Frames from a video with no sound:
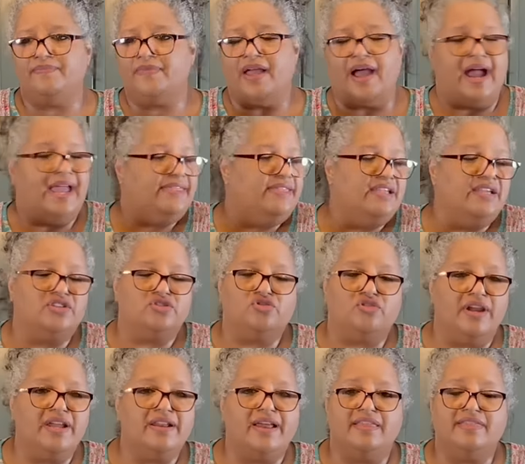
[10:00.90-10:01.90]
I think it's
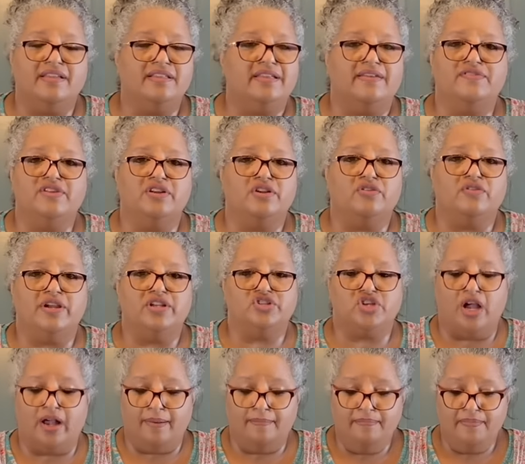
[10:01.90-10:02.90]
great. I think they've done a great
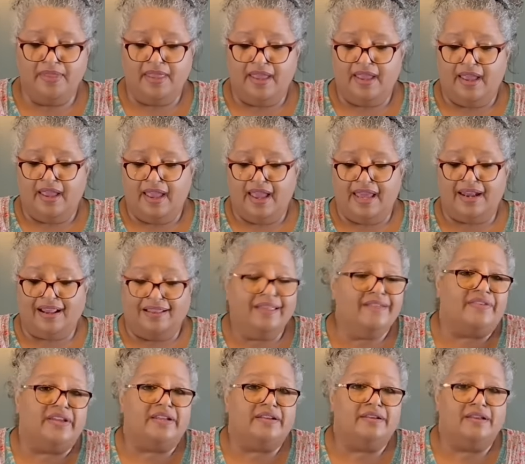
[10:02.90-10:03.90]
job, and I love
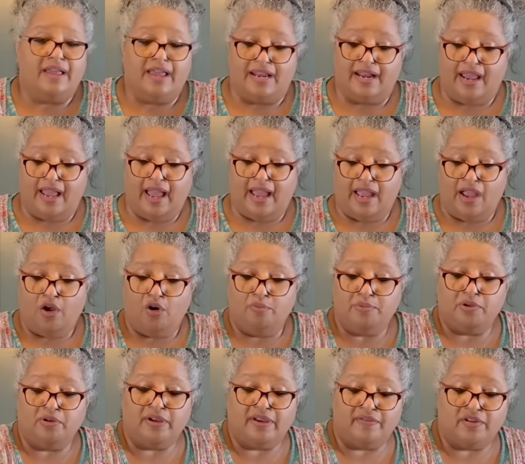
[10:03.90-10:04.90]
it. And I hope
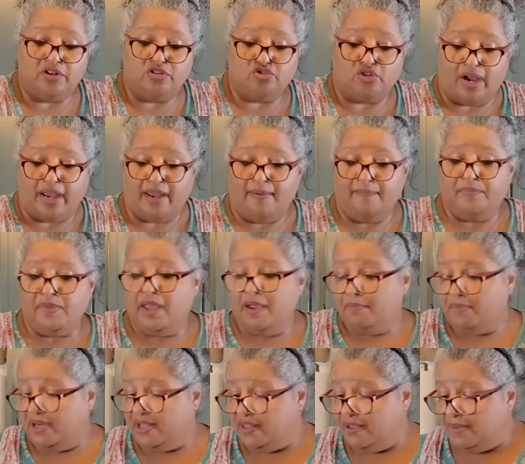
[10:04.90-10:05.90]
you'll give it a try.
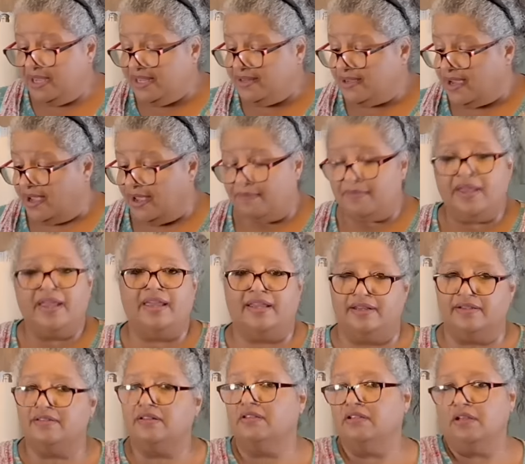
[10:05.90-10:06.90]
But in the meantime, it
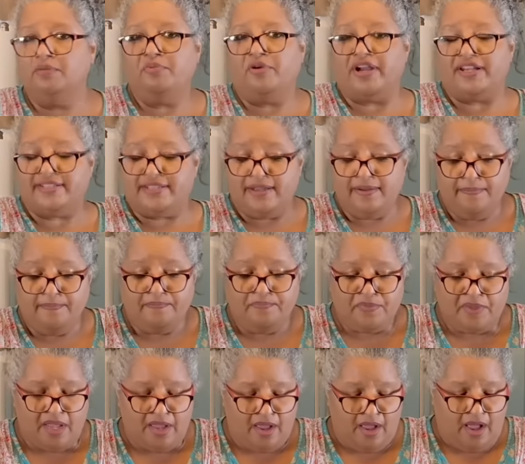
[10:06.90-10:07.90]
is a little pricey.
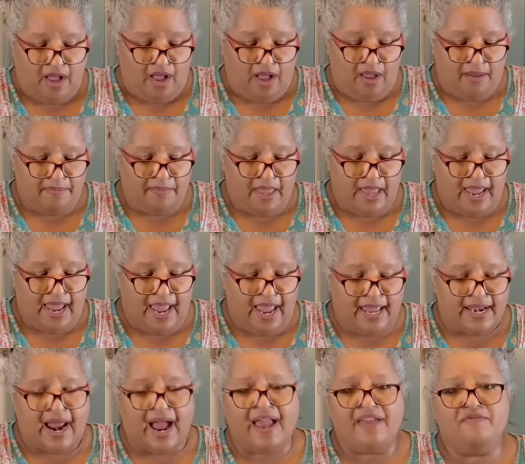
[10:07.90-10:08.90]
And
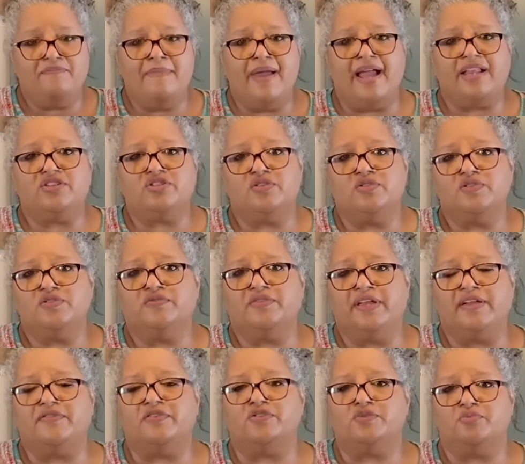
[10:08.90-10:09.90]
I've matched those
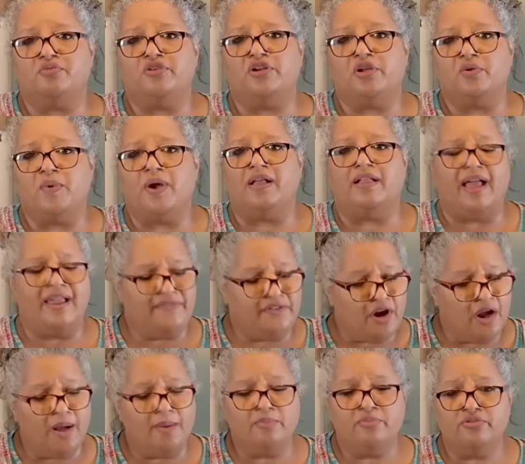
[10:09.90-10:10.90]
flavors pretty well. I've
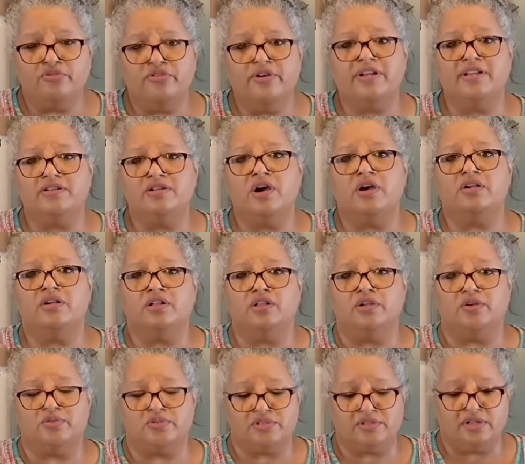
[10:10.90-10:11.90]
come pretty darn
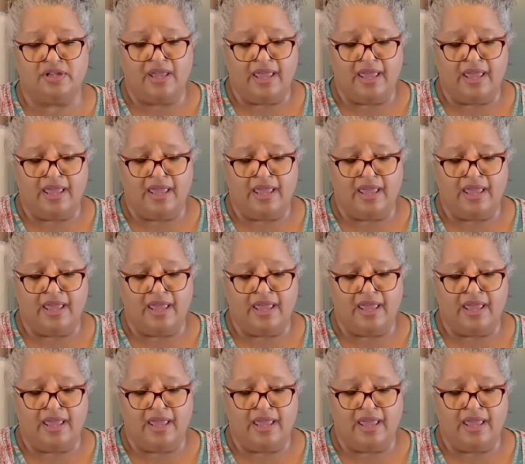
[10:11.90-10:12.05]
close.